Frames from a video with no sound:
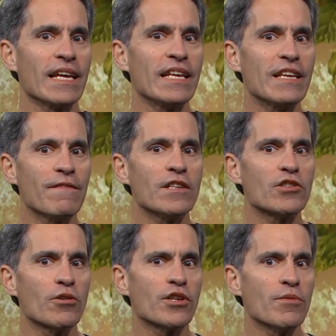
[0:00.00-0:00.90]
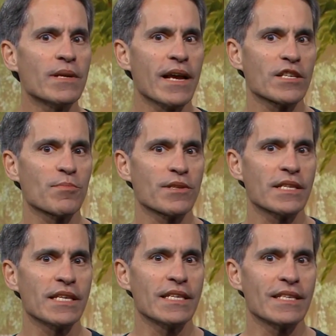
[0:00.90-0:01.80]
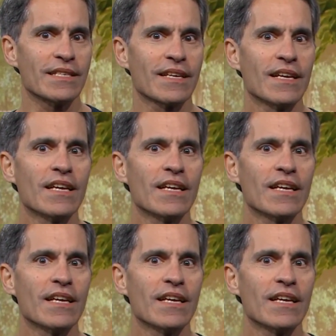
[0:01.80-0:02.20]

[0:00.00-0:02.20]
individual human expertise